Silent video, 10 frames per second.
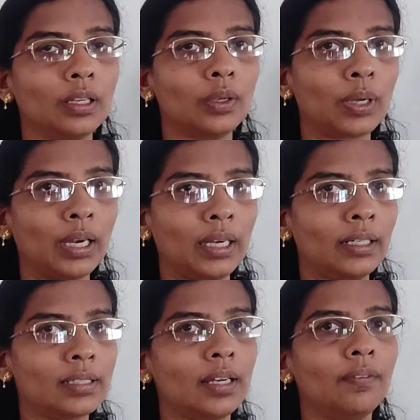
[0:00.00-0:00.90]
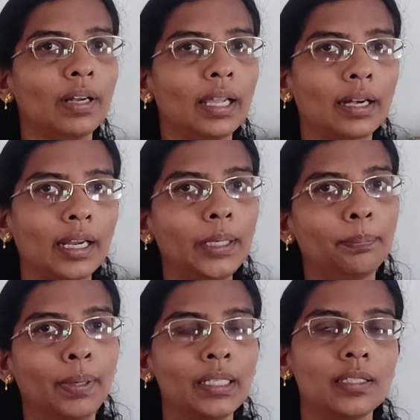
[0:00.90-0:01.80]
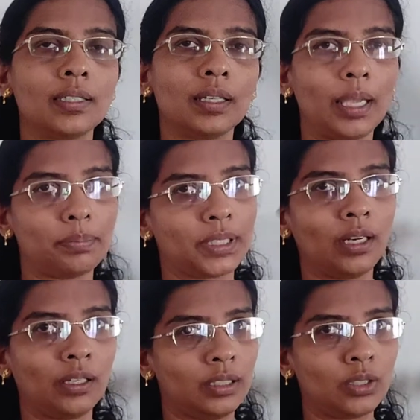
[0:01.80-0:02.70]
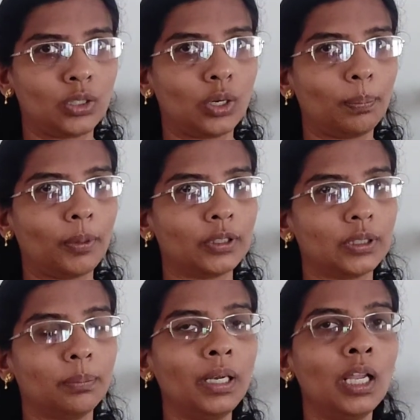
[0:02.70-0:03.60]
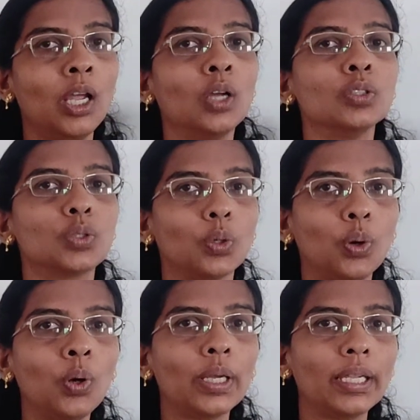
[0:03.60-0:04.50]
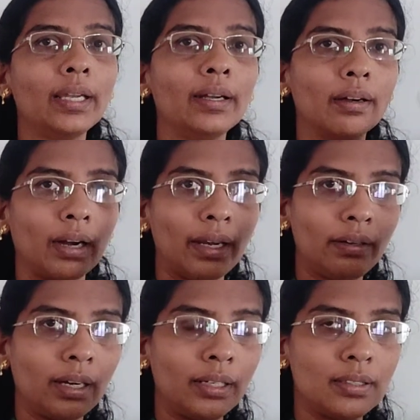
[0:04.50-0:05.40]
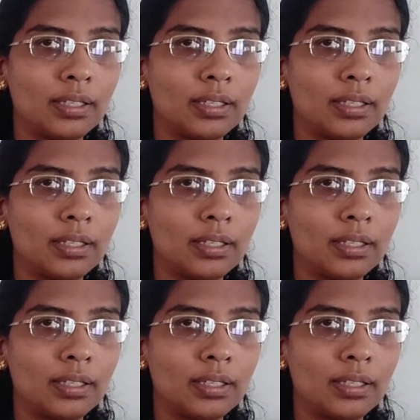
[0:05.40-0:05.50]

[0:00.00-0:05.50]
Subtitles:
You can understand when I write plus, epsilon is not possible. So, in right hand